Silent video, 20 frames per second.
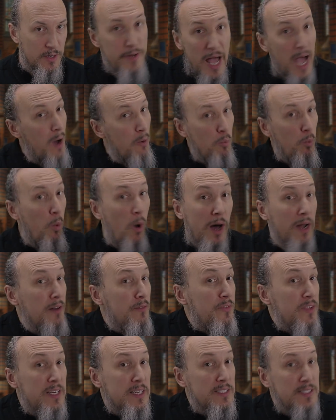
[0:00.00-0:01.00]
Not one
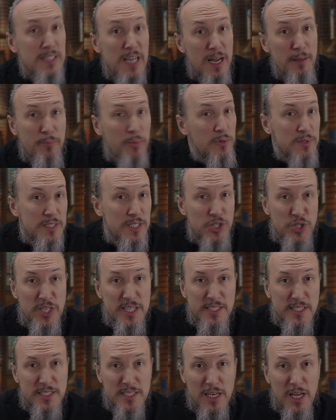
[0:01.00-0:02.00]
of the disciples that
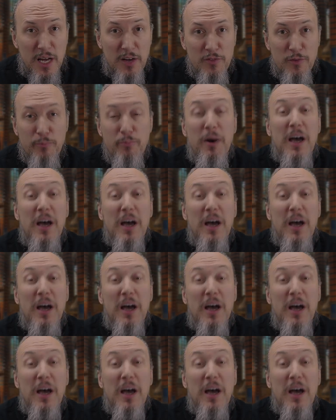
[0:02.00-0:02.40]
Jesus loved,